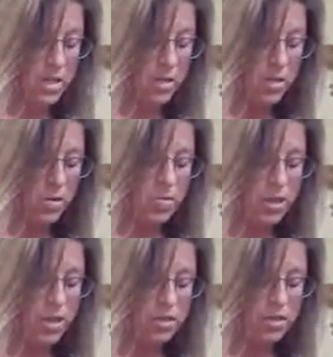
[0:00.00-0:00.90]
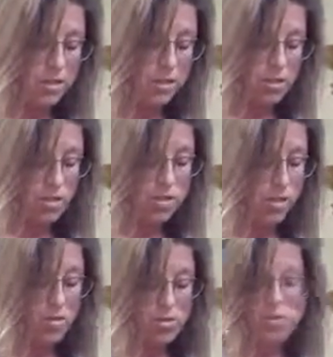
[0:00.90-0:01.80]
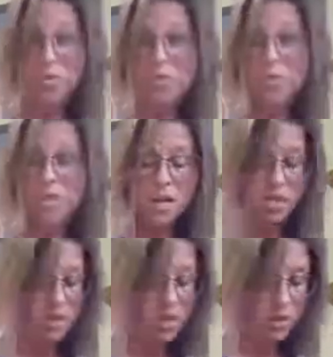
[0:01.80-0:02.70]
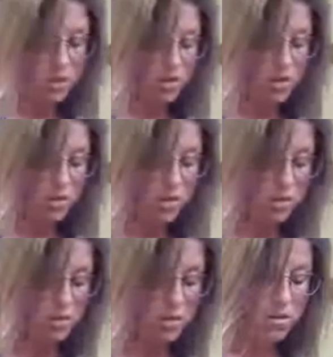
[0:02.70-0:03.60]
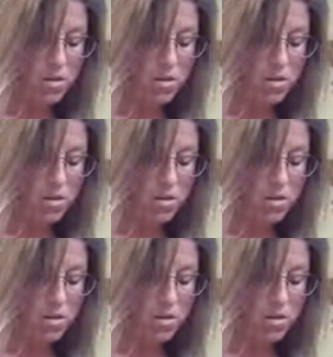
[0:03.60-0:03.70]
I know we've got more thunderstorms in the area here